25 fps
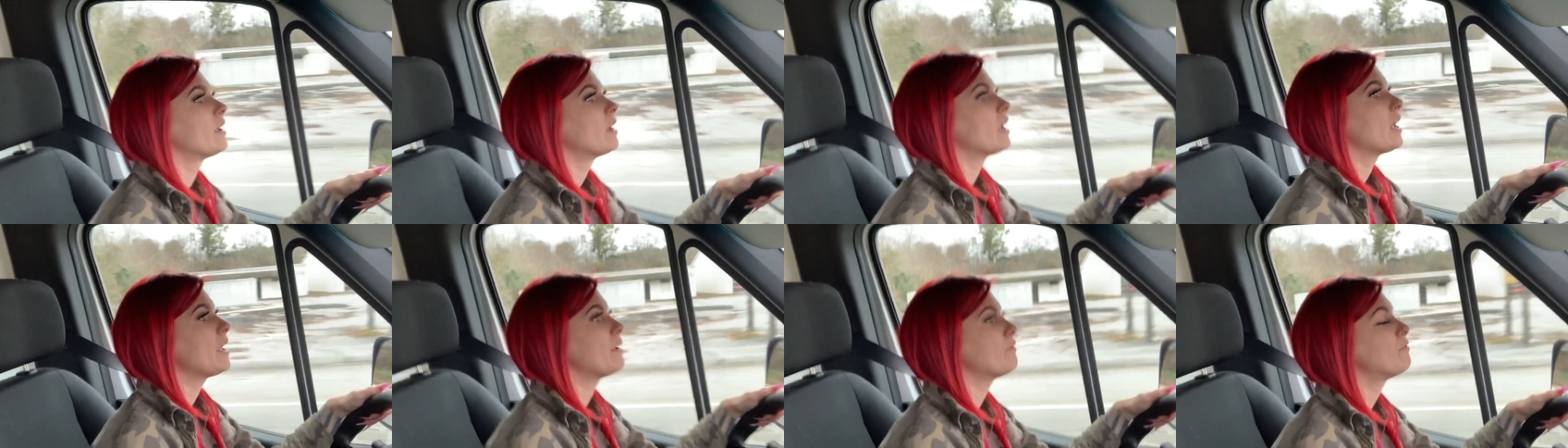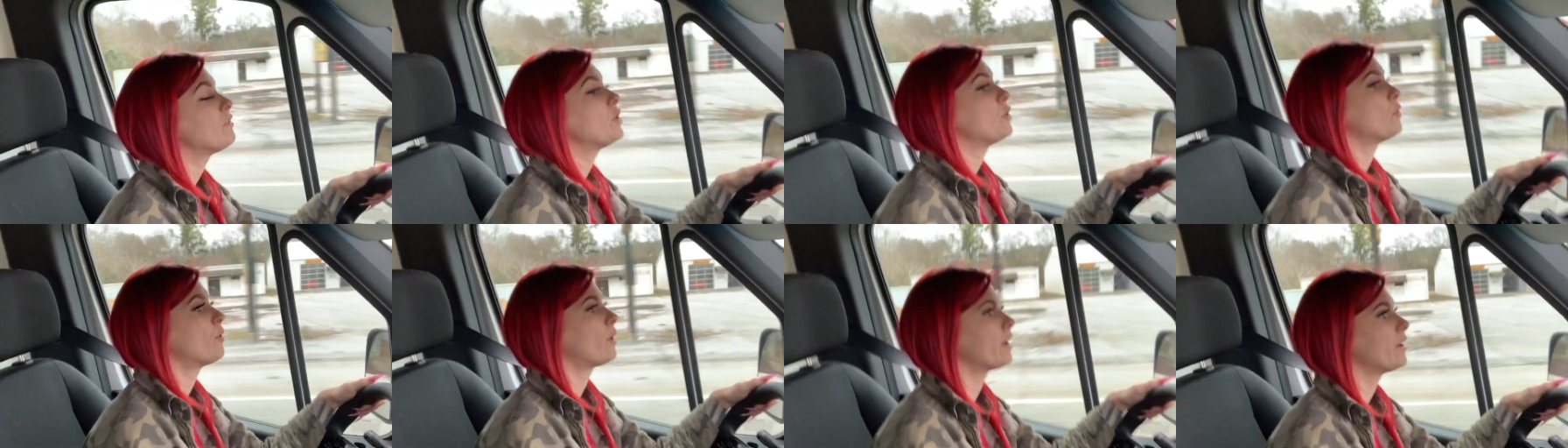
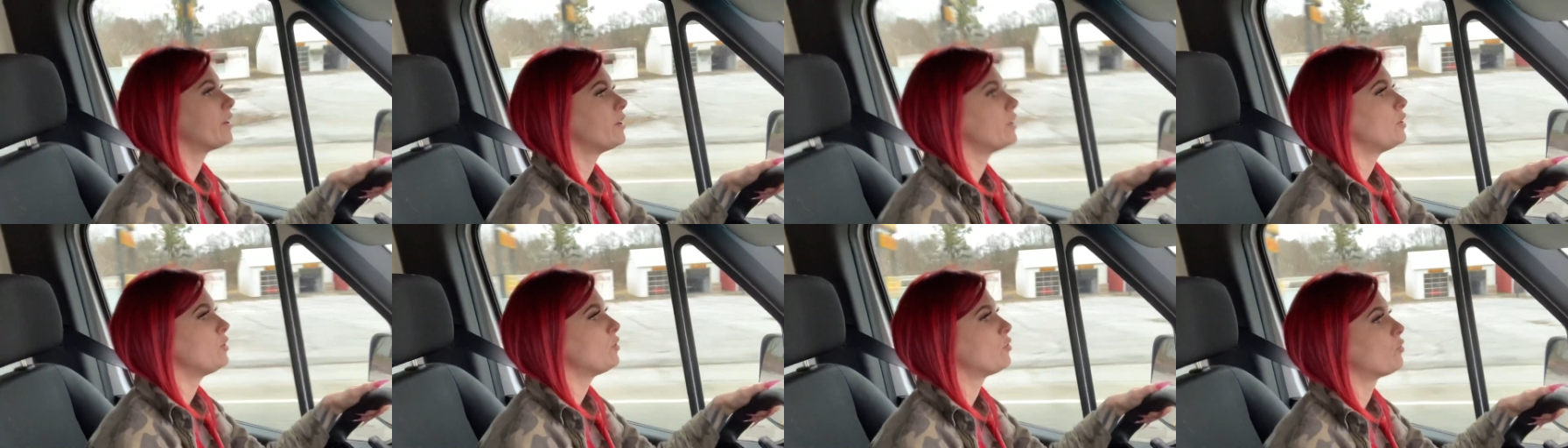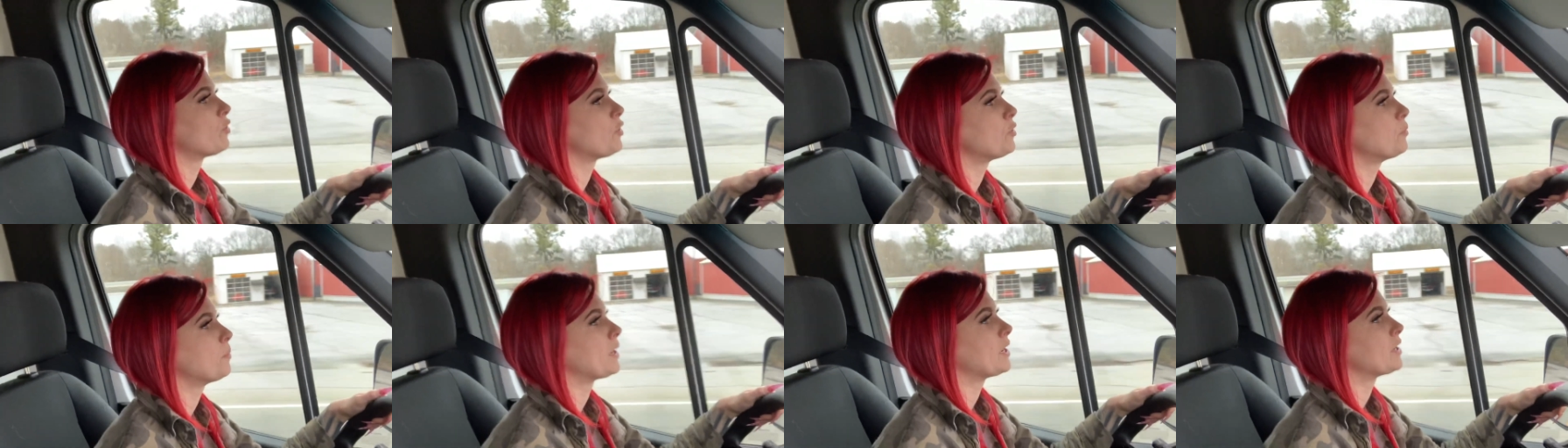if you are a new
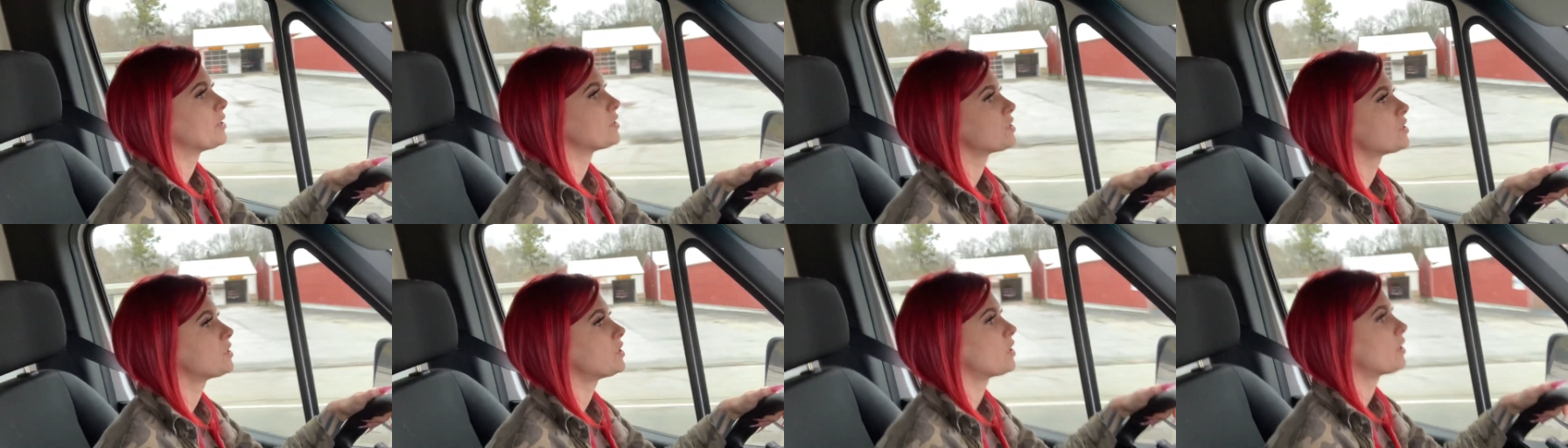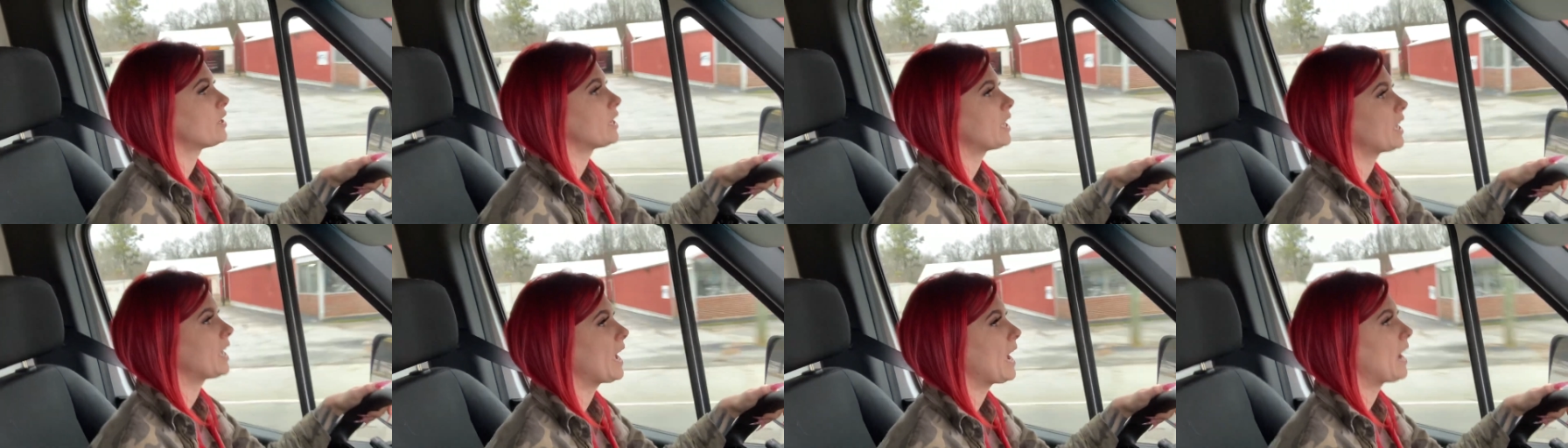groomer
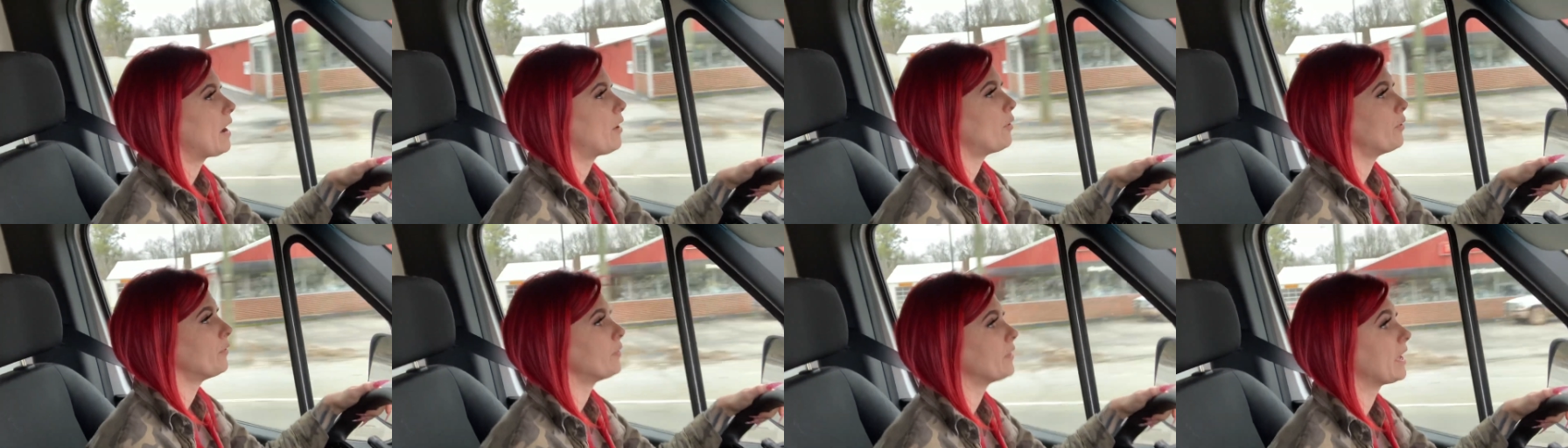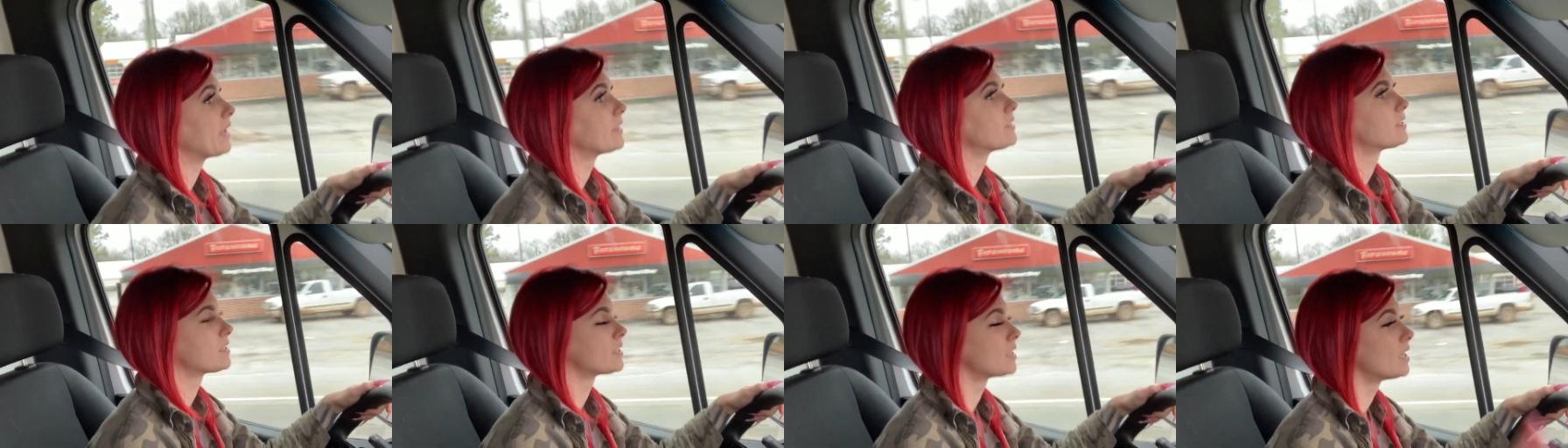starting out,
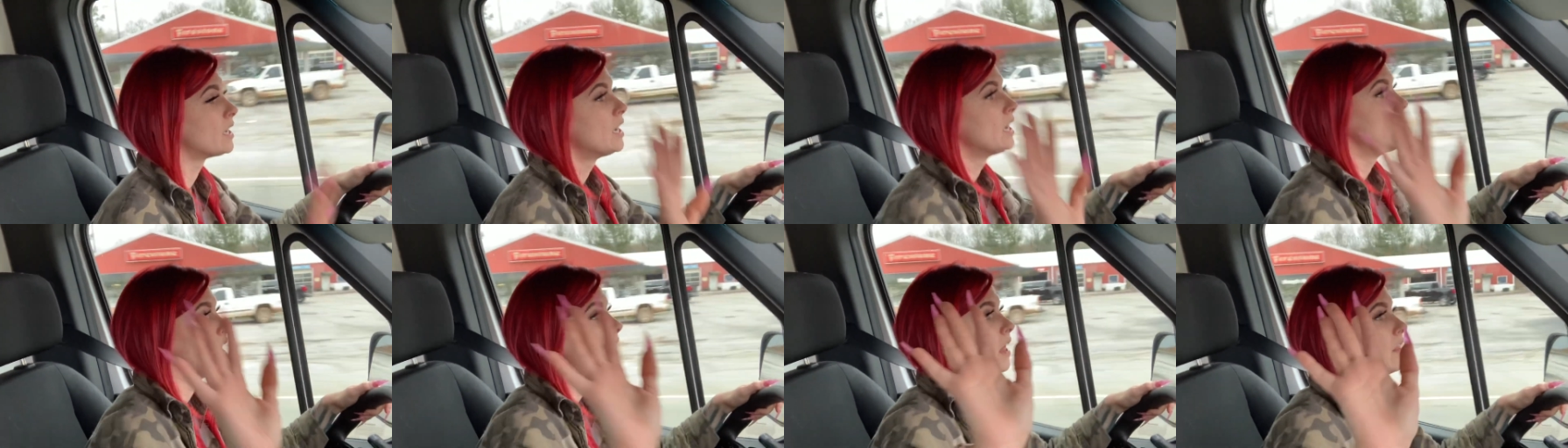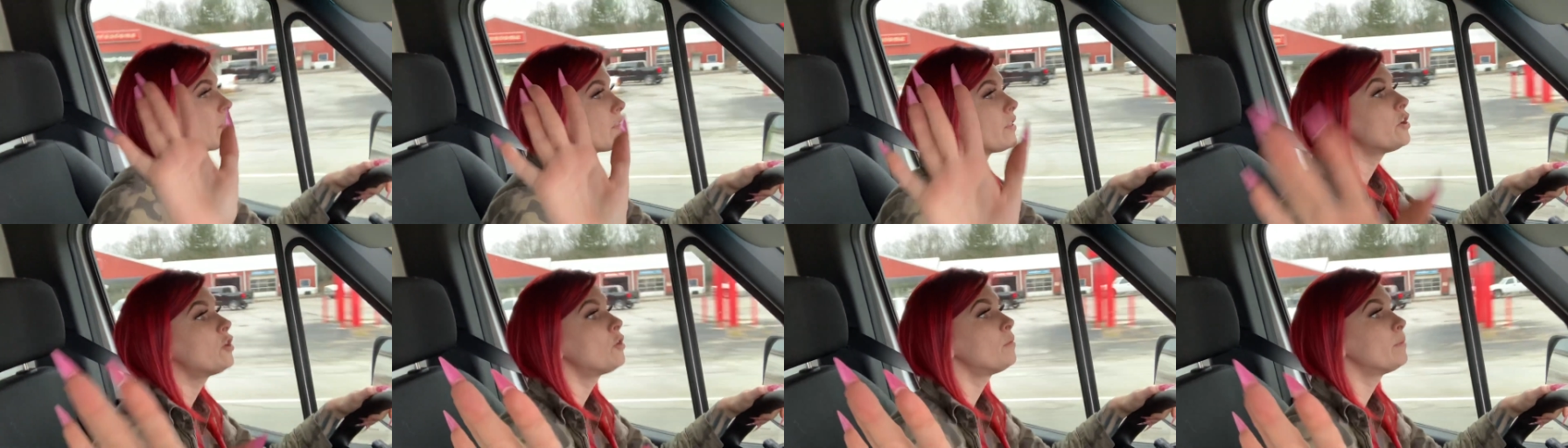that's a
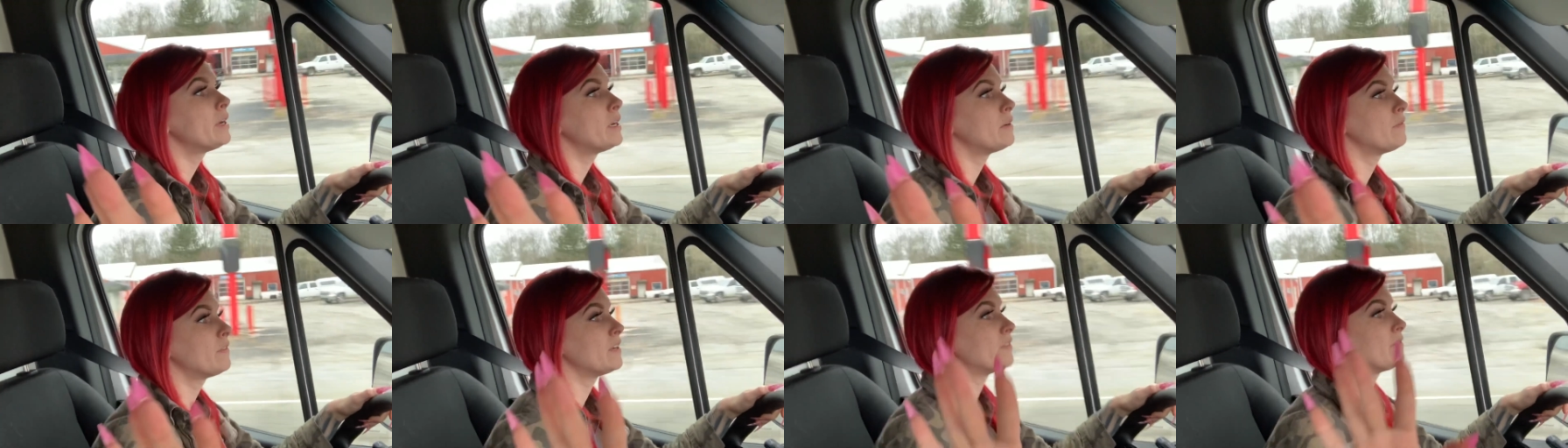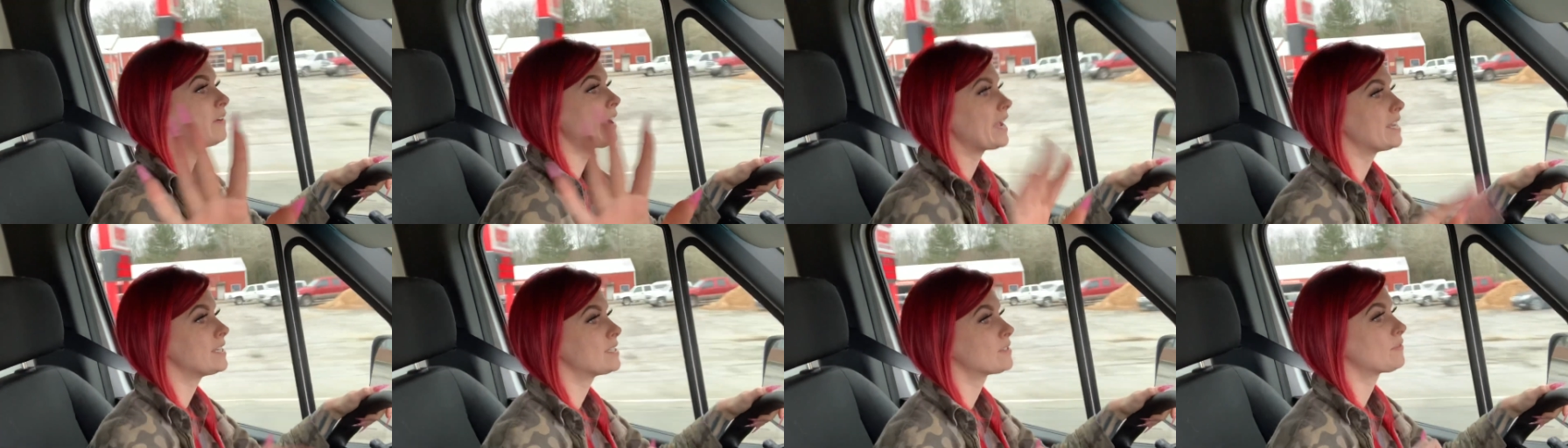little bit of
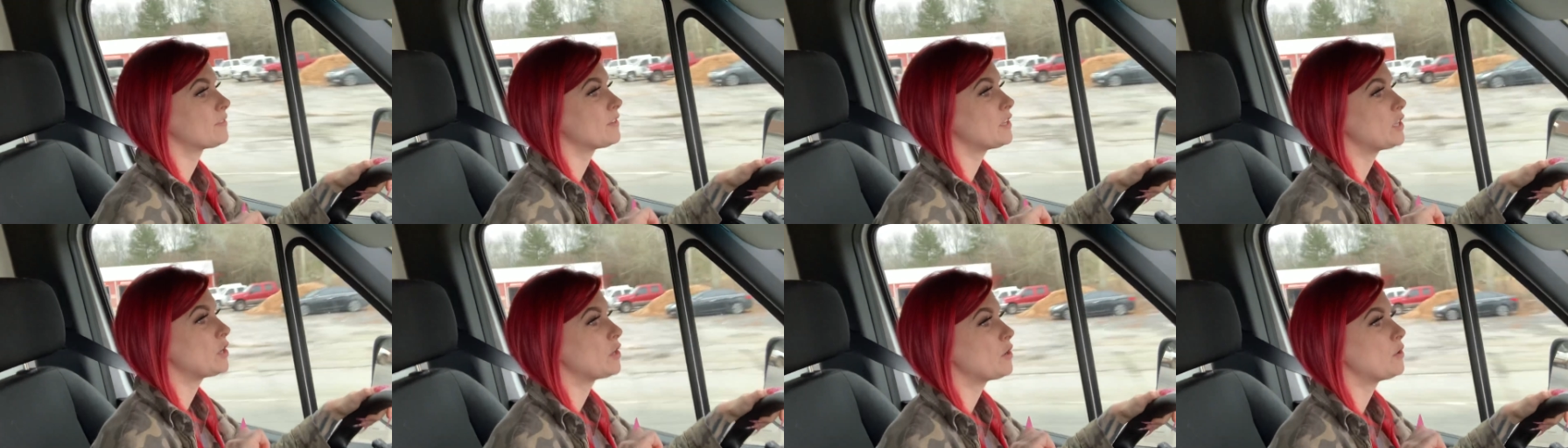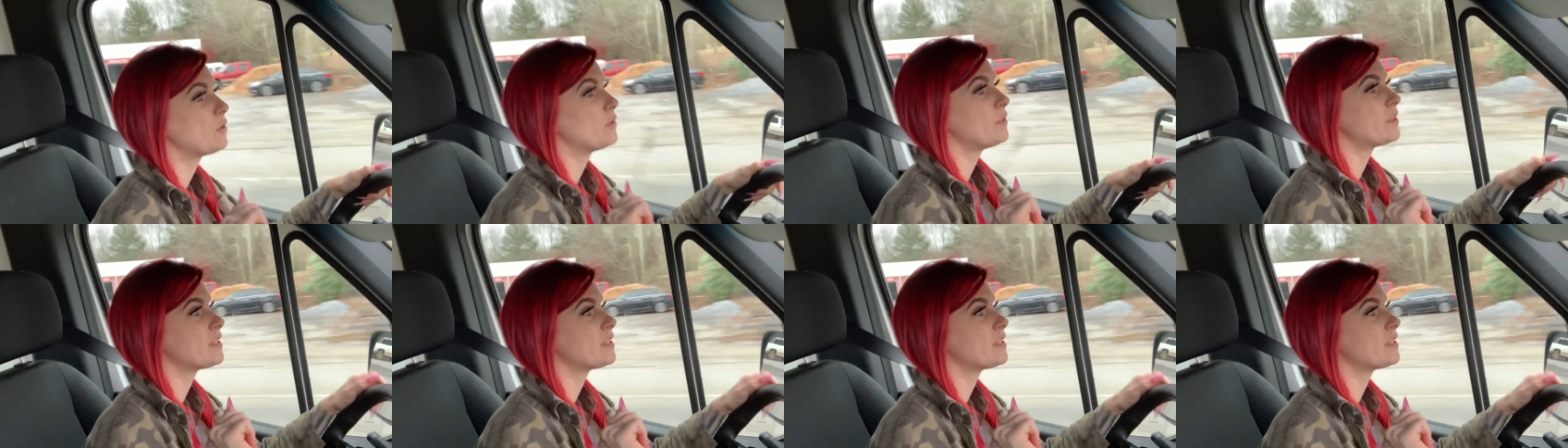advice for you.